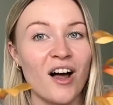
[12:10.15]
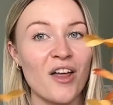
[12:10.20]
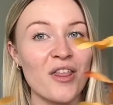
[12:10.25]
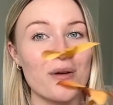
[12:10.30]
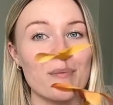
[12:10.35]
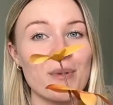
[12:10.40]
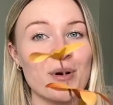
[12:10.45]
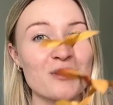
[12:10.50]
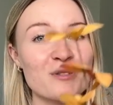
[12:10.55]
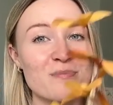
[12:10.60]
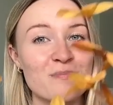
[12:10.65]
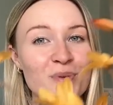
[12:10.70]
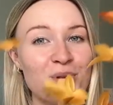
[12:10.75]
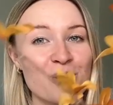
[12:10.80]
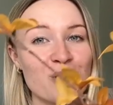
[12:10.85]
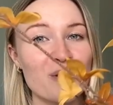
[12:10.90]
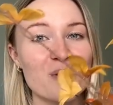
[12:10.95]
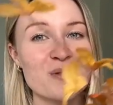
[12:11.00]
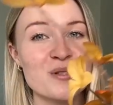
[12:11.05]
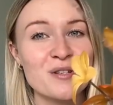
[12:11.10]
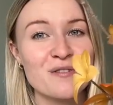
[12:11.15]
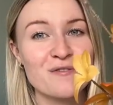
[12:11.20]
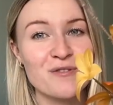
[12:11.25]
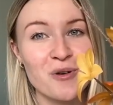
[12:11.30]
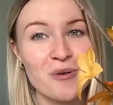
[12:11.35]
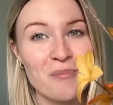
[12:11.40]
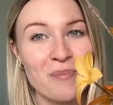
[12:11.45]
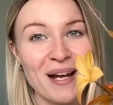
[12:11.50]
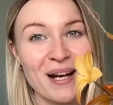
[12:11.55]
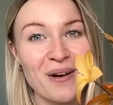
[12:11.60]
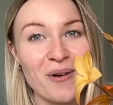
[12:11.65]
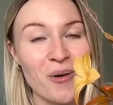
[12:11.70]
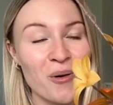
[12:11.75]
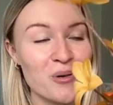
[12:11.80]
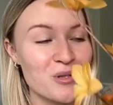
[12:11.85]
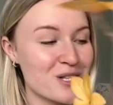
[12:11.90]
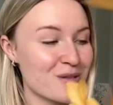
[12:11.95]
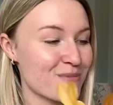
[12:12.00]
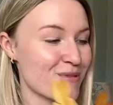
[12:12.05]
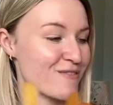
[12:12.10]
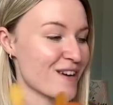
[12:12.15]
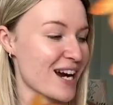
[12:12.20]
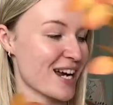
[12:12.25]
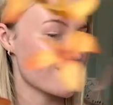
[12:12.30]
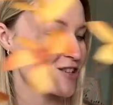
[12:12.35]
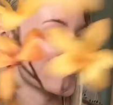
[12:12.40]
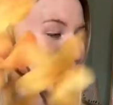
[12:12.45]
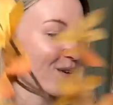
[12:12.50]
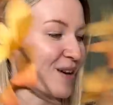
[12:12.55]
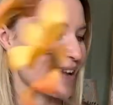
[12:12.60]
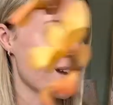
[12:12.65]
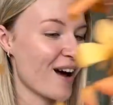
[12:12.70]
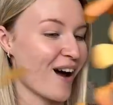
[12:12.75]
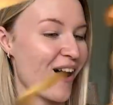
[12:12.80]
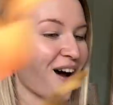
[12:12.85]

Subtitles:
big autumn arrangement.